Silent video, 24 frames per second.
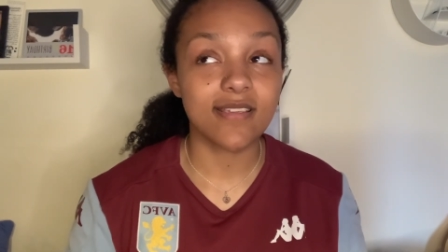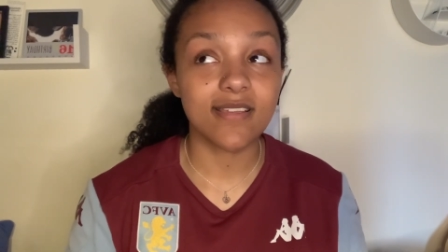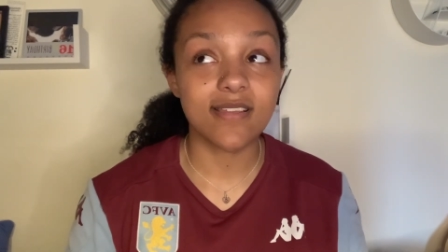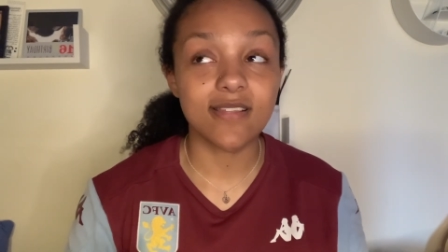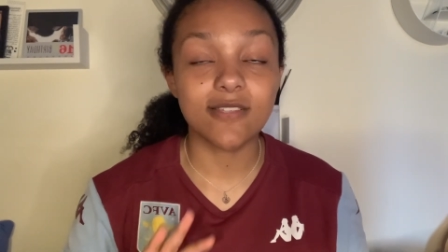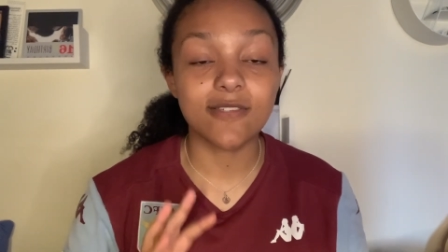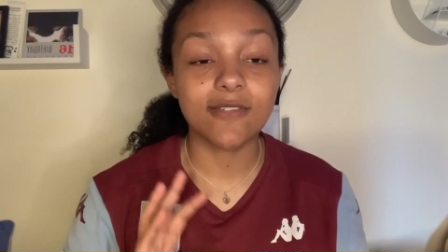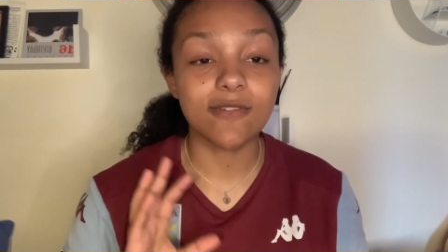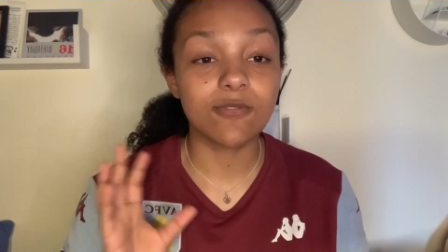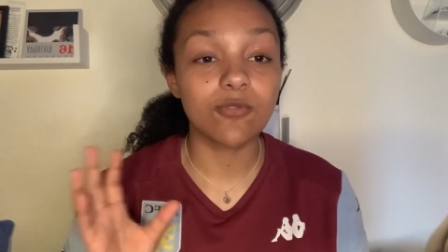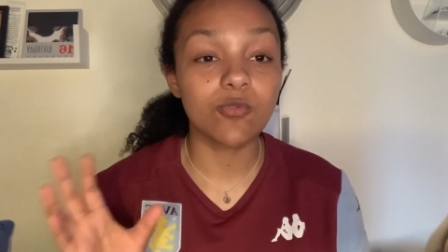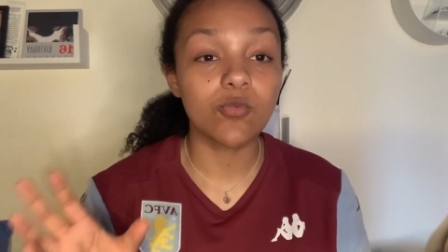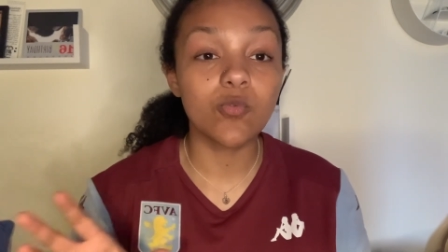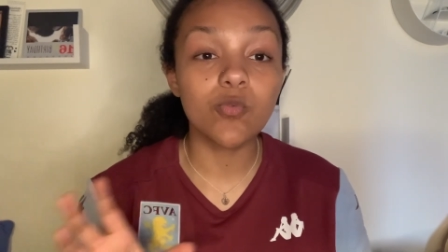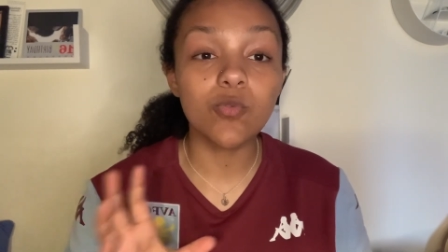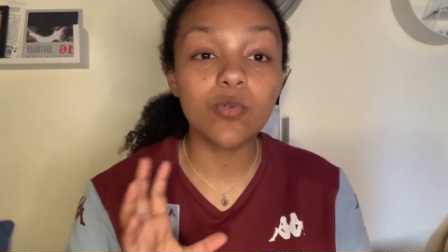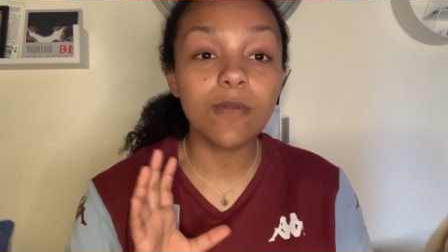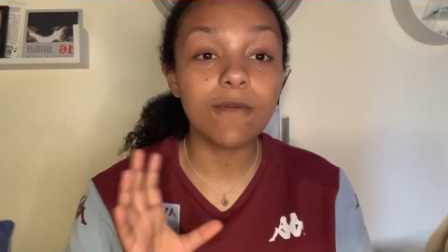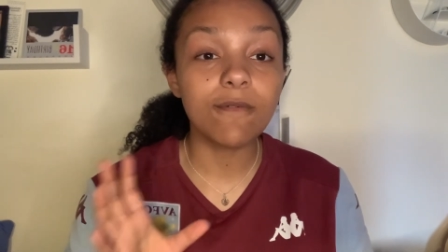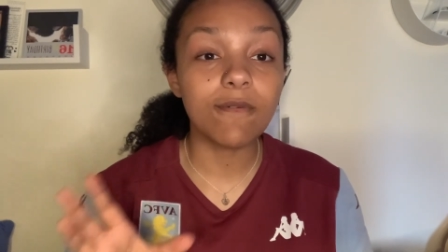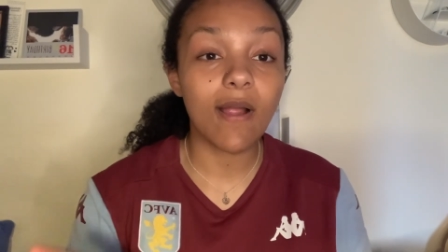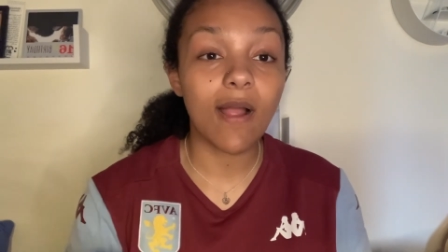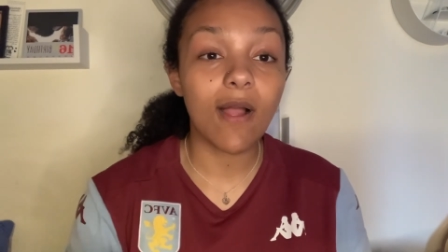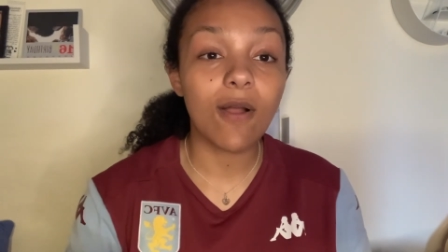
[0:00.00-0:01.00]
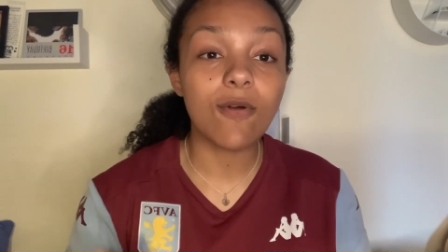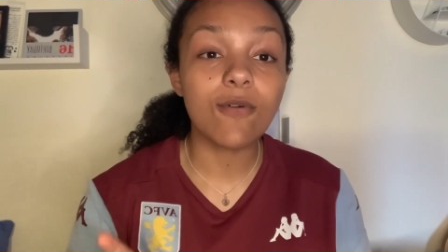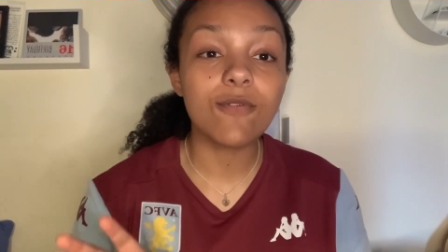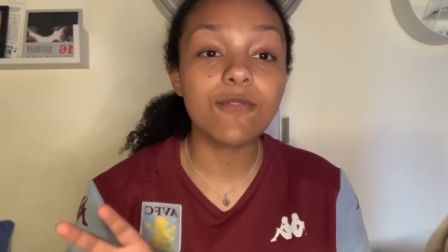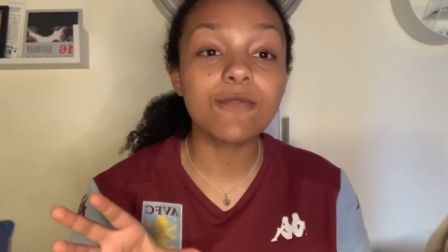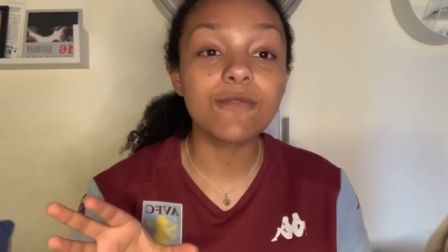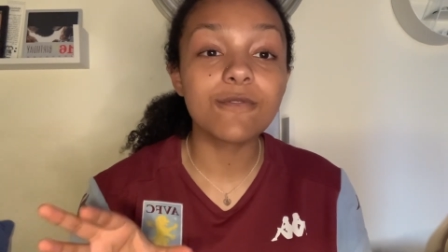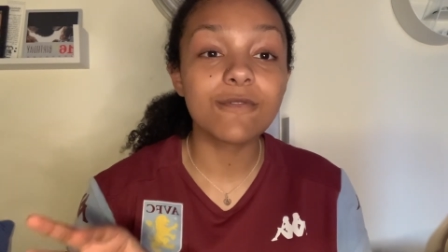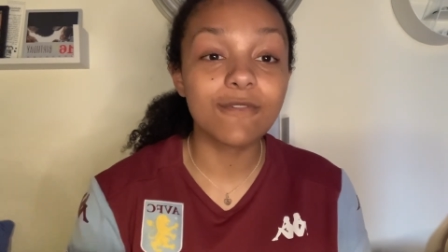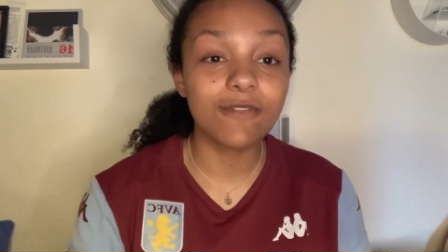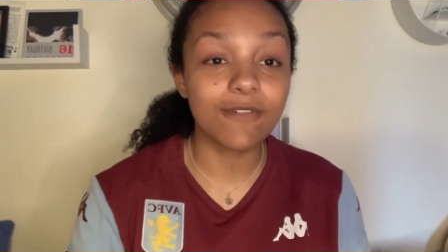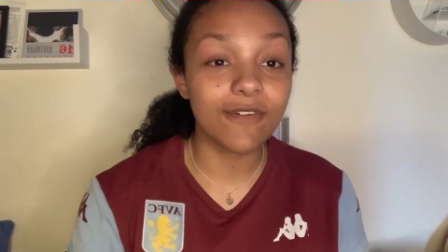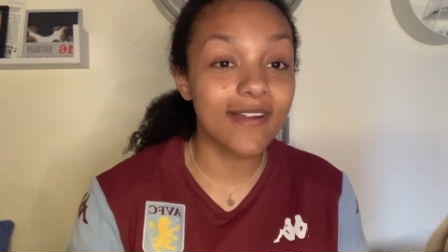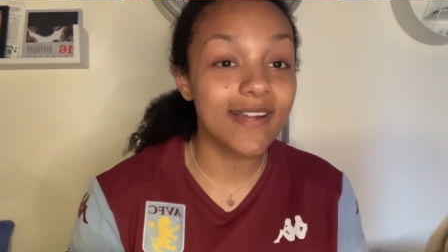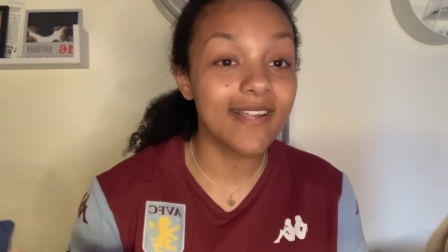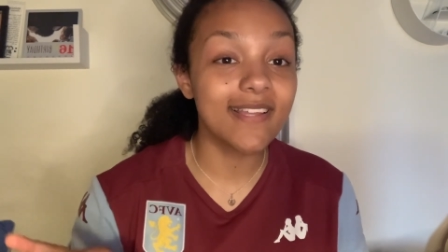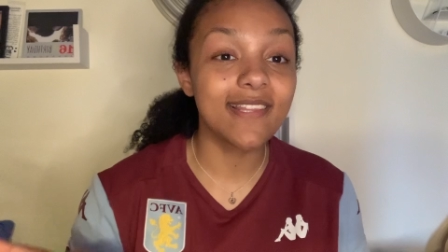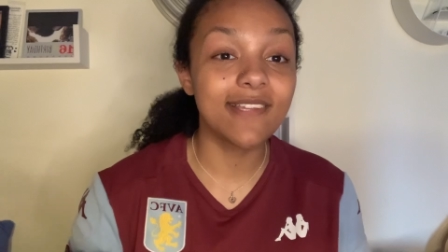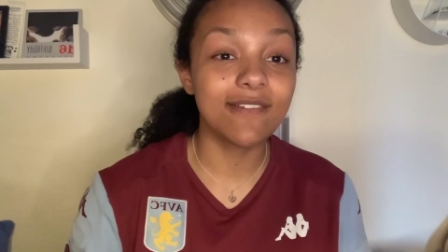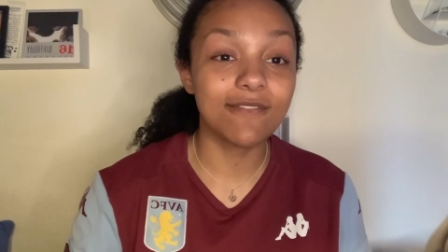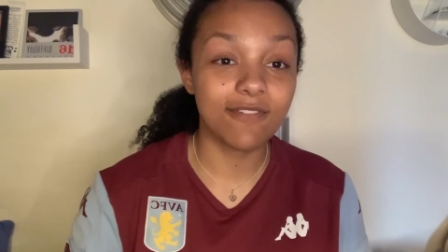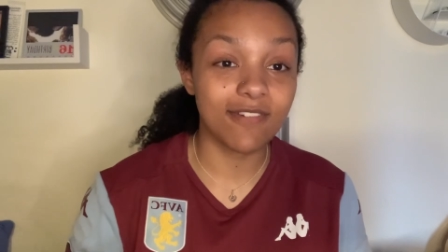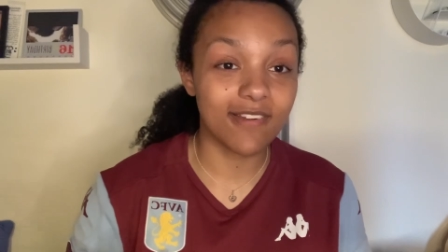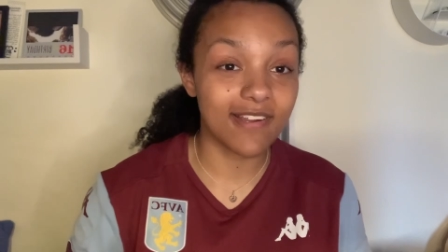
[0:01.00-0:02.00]
It's an all-around
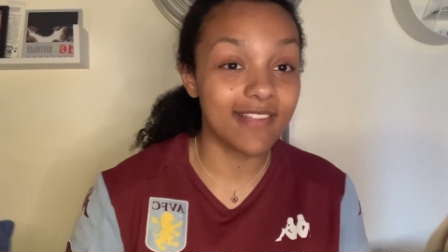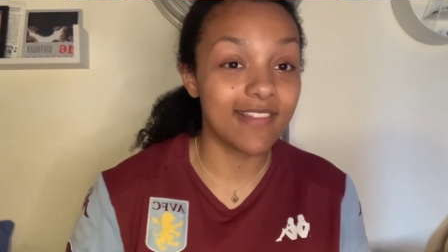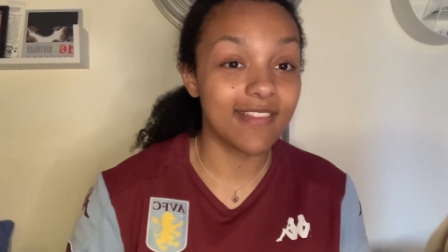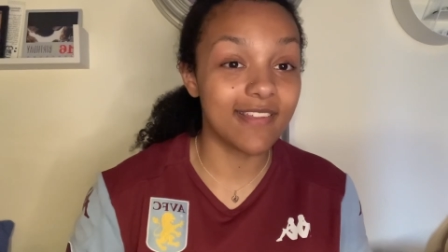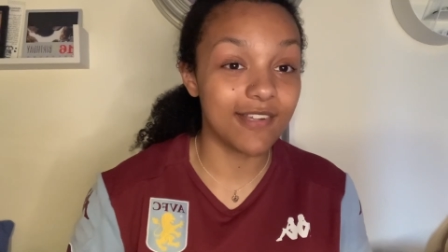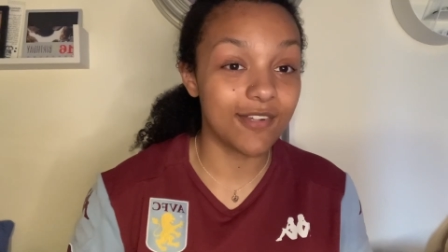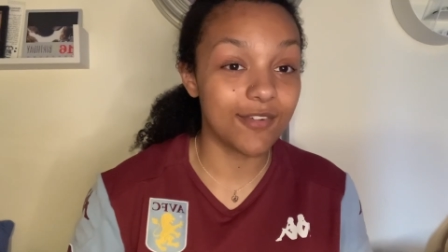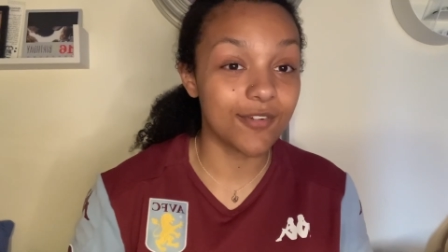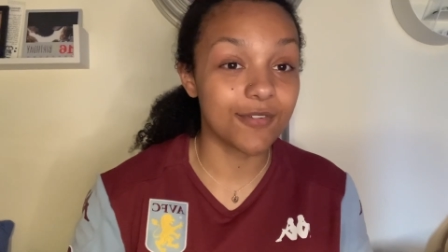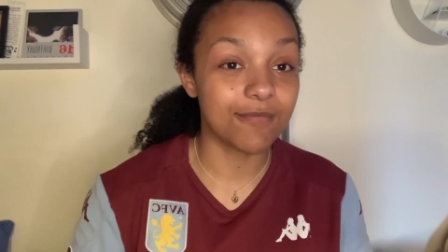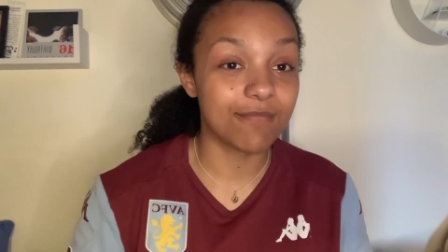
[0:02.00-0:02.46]
really, really good